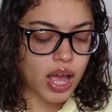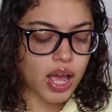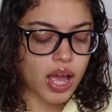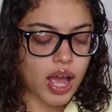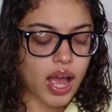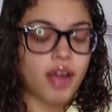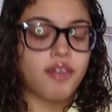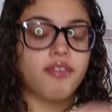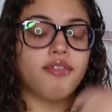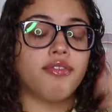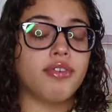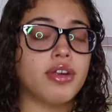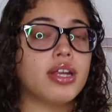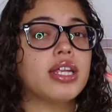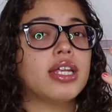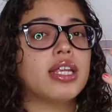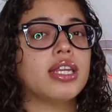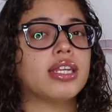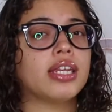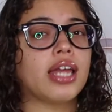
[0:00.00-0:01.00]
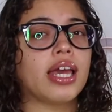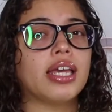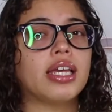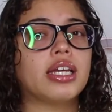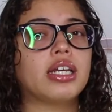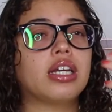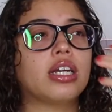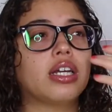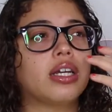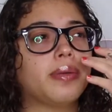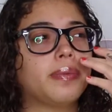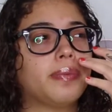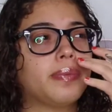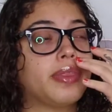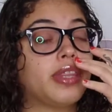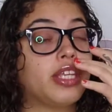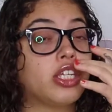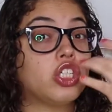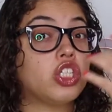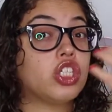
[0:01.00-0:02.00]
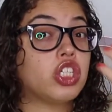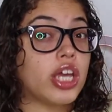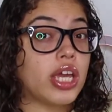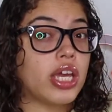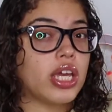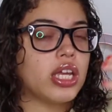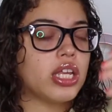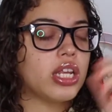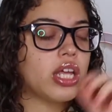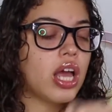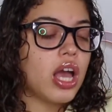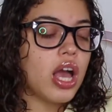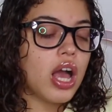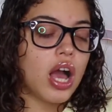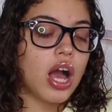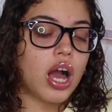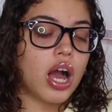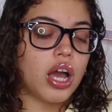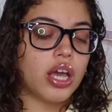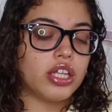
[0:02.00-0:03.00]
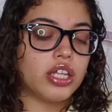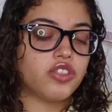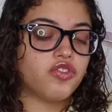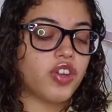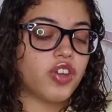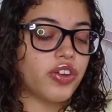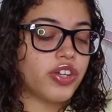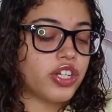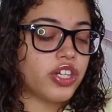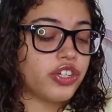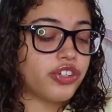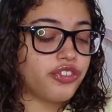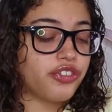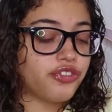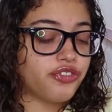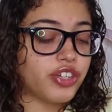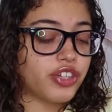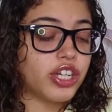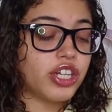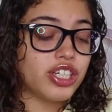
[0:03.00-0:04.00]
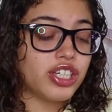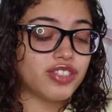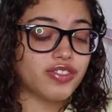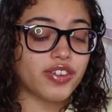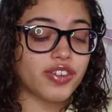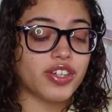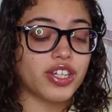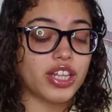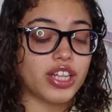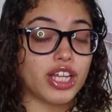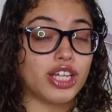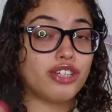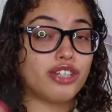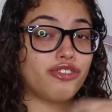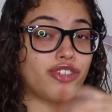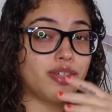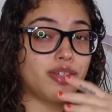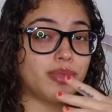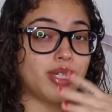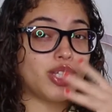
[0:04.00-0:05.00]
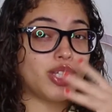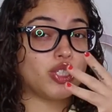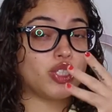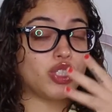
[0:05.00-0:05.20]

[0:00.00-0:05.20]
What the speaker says: I really like the shade. It looks very like creamy and